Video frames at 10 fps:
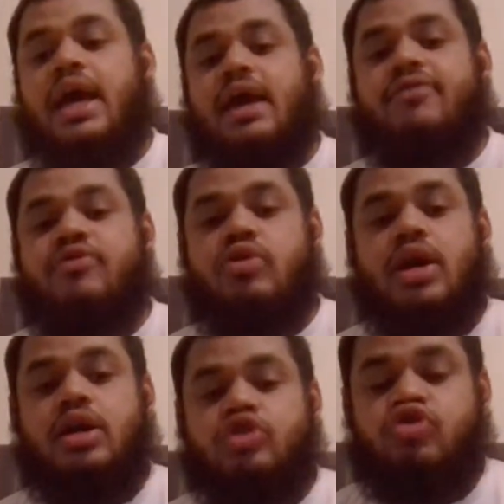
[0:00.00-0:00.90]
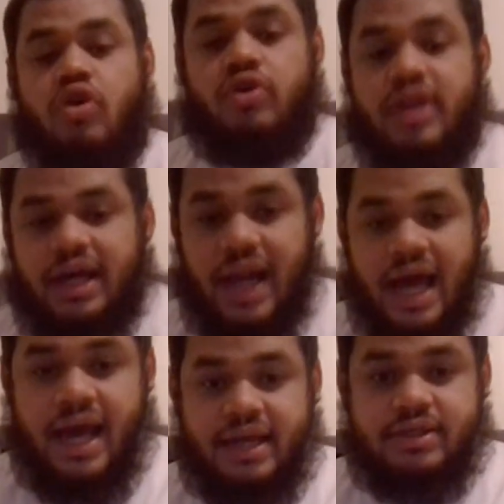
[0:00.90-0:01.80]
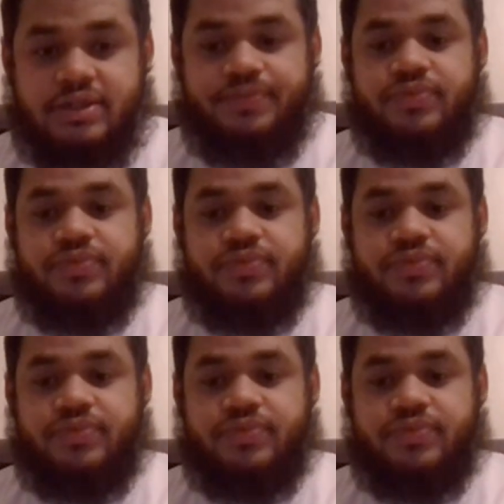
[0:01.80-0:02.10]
If you can control the glass